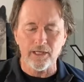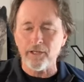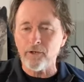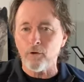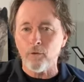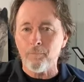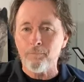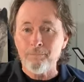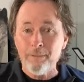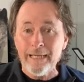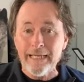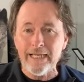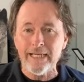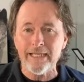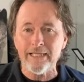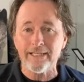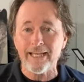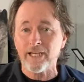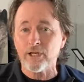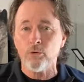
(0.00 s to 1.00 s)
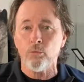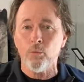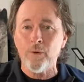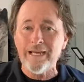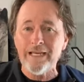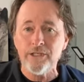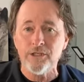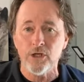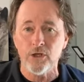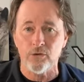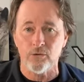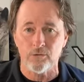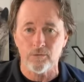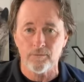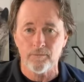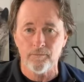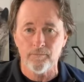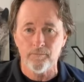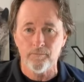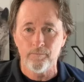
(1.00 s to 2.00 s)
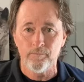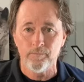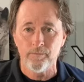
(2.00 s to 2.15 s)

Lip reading: little being like we do.